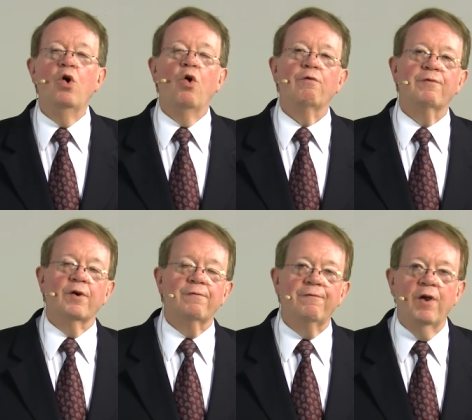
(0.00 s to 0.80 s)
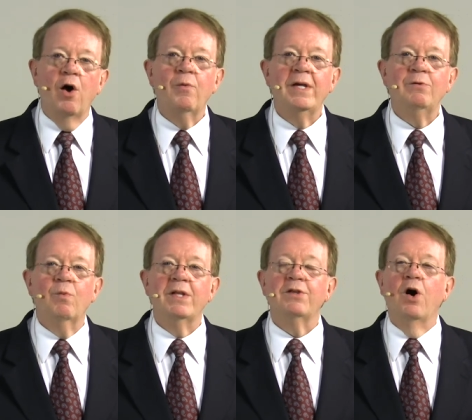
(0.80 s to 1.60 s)
overflowing
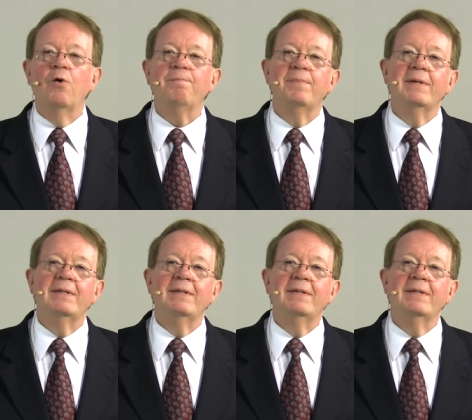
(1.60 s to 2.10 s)
with hope.